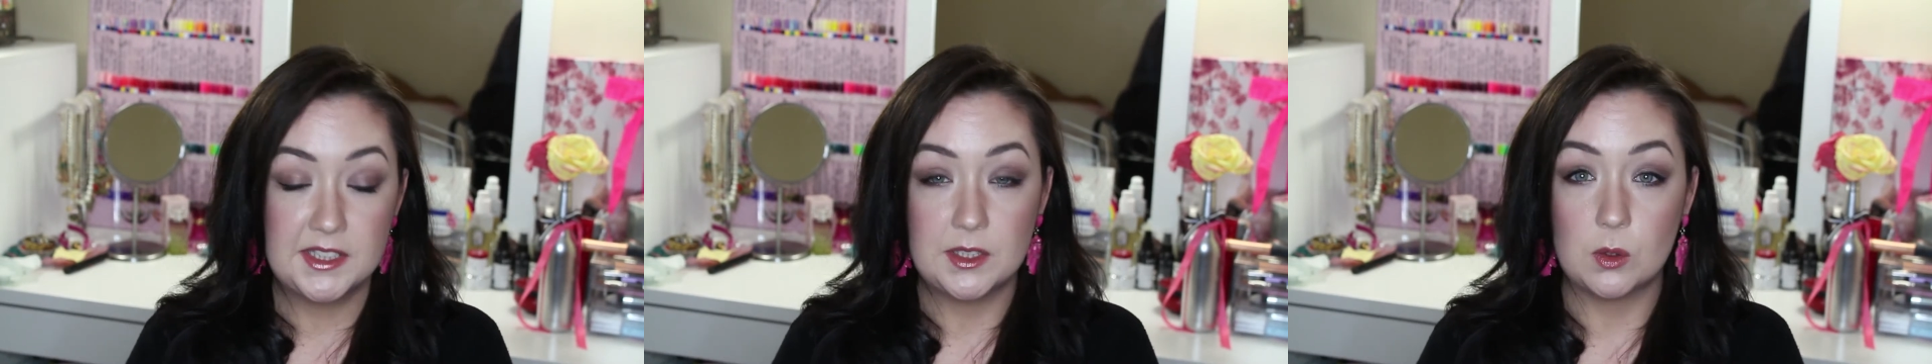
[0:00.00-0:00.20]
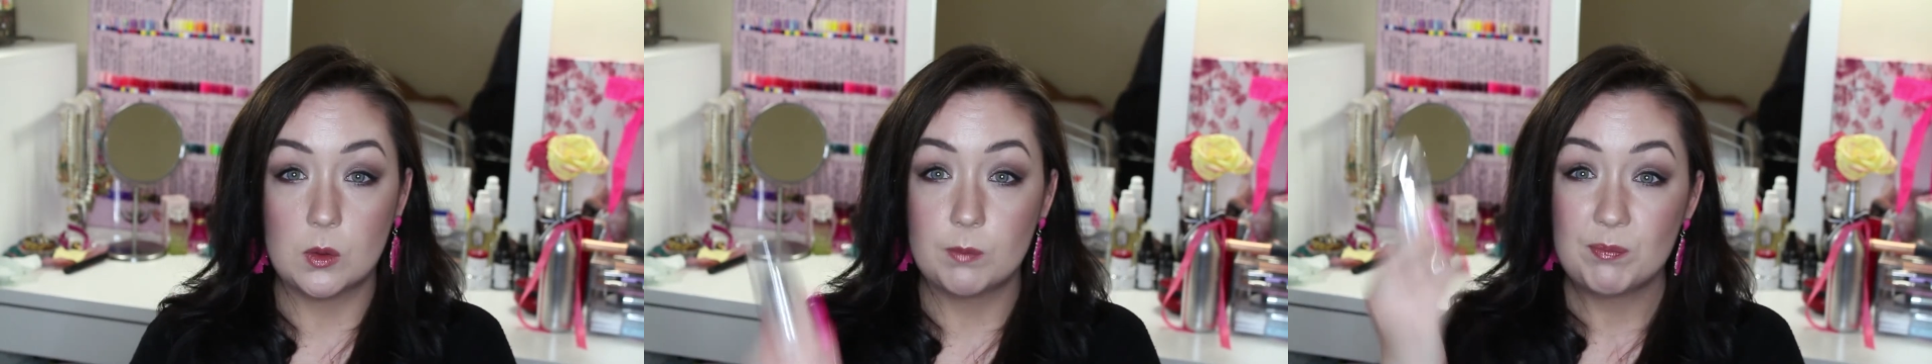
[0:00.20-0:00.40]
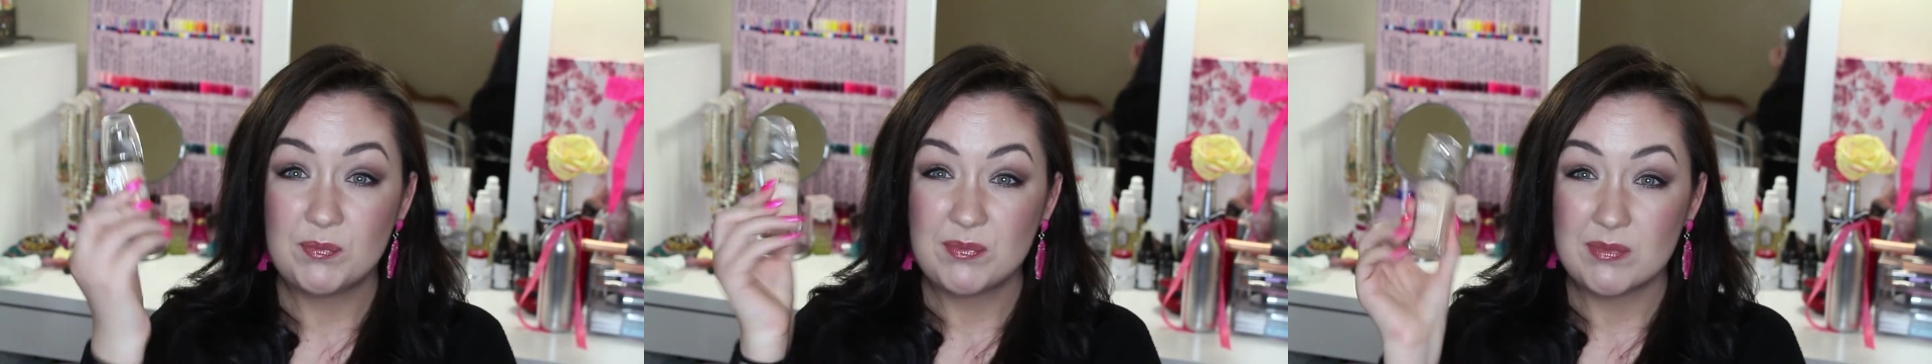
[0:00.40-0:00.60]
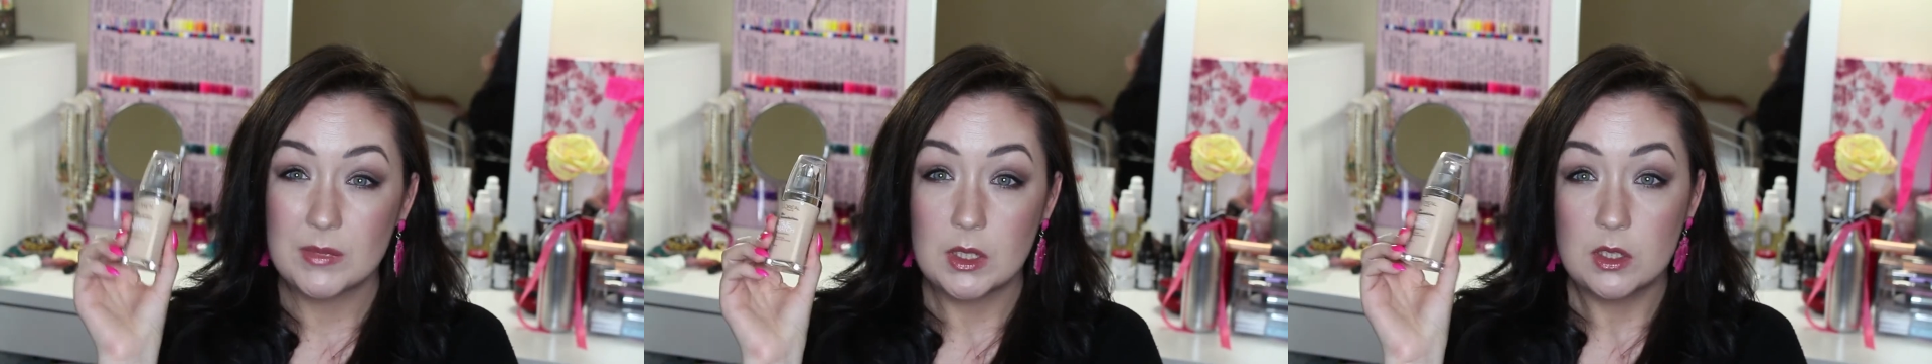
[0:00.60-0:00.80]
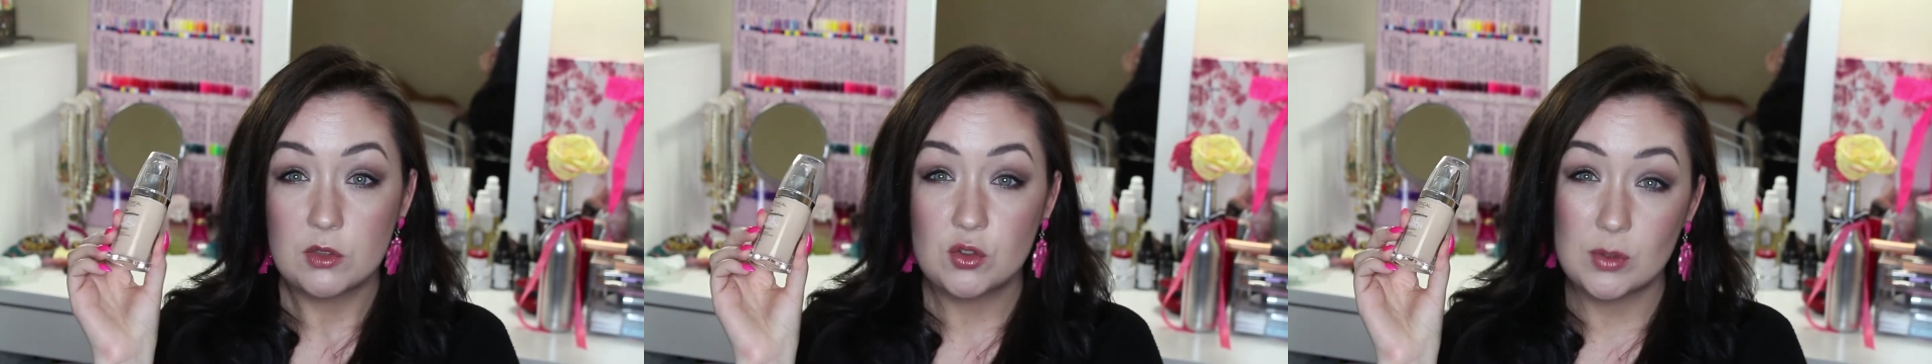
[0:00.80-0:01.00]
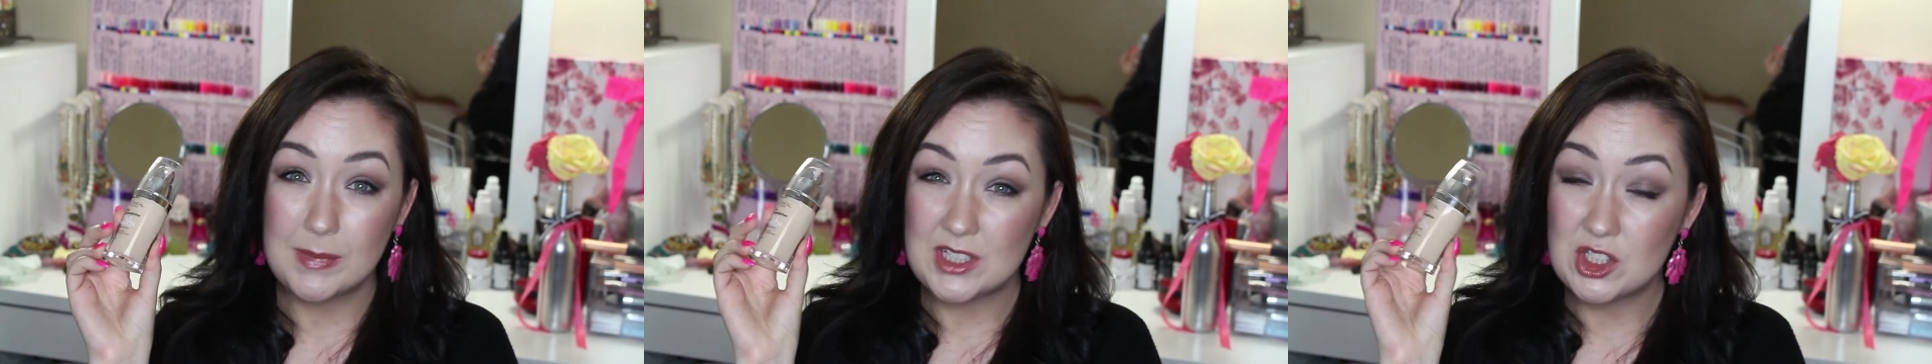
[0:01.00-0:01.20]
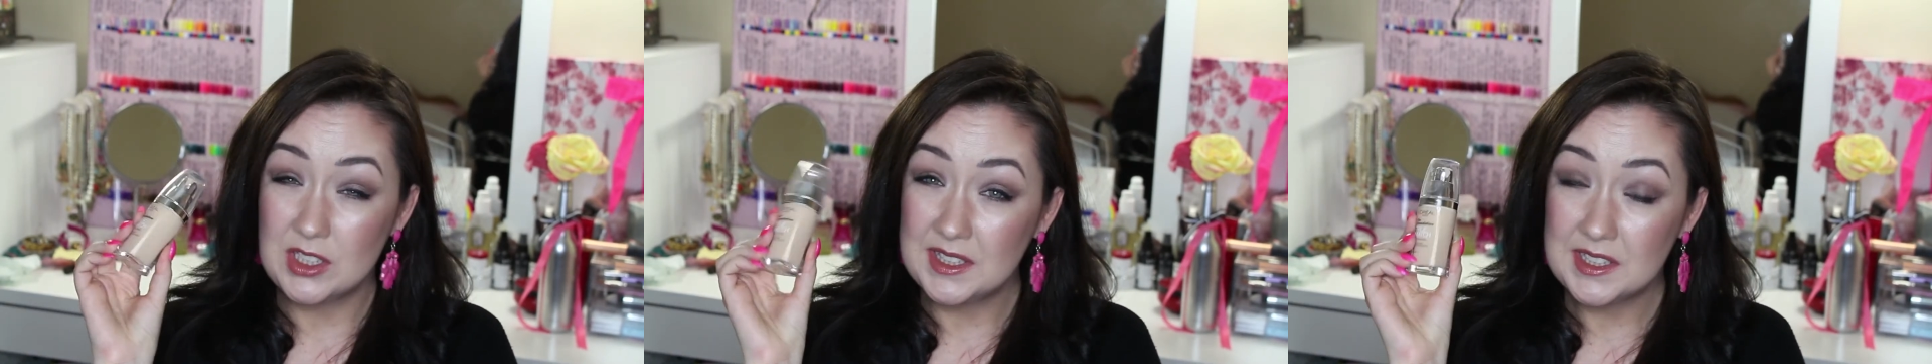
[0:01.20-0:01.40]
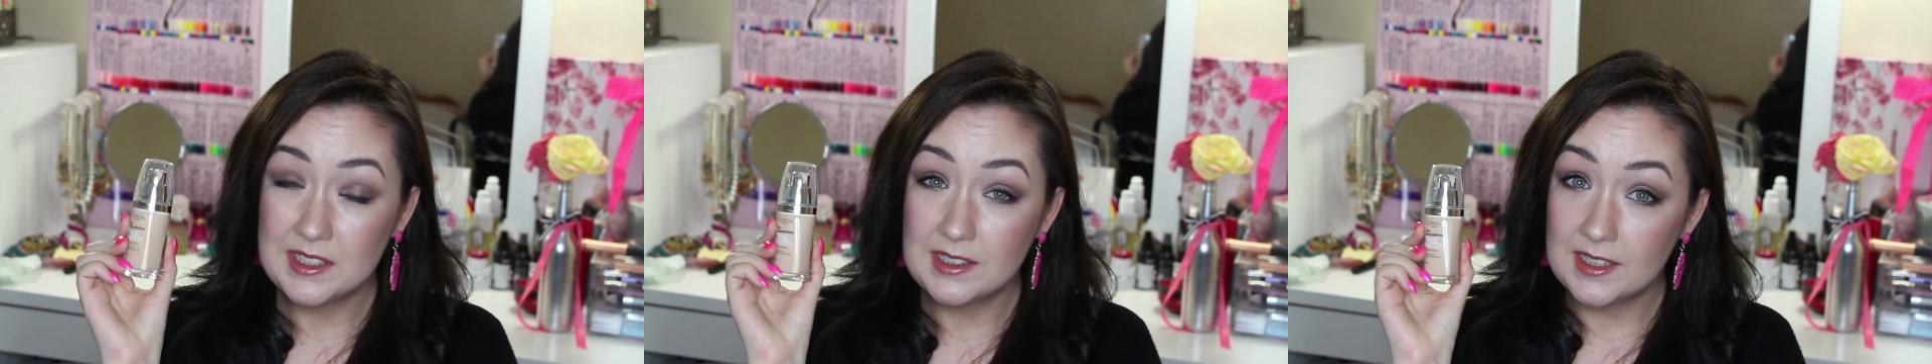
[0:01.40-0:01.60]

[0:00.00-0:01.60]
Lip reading: So True Match isn't